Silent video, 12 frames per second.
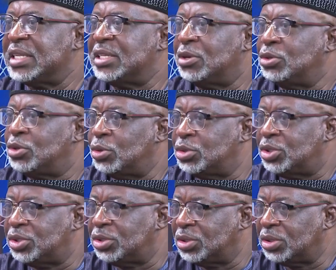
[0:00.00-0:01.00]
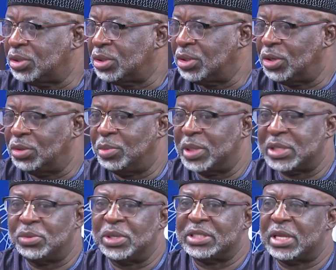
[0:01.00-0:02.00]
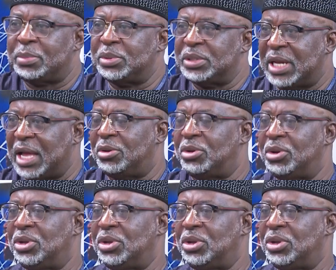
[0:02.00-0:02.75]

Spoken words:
is a good coach. No matter what has happened now.